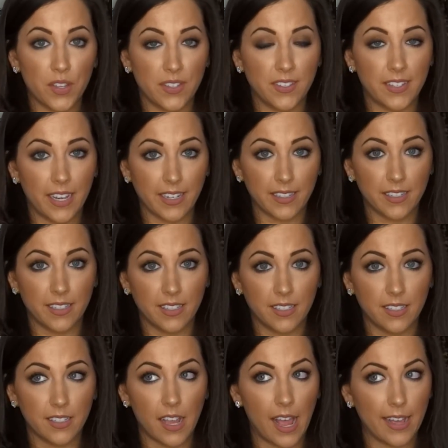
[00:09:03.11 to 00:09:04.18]
the
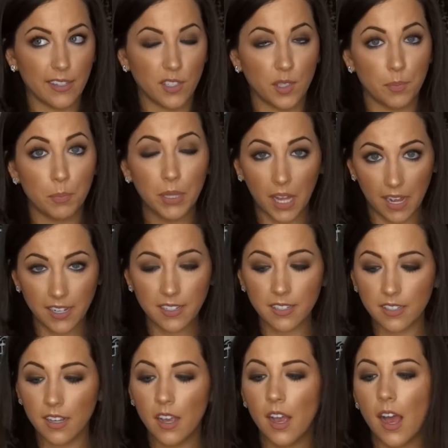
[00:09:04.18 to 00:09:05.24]
6S
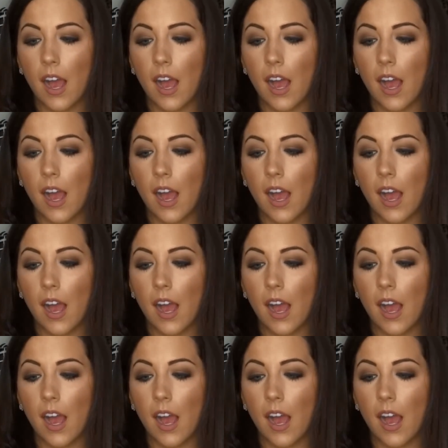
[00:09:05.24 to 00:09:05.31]
Plus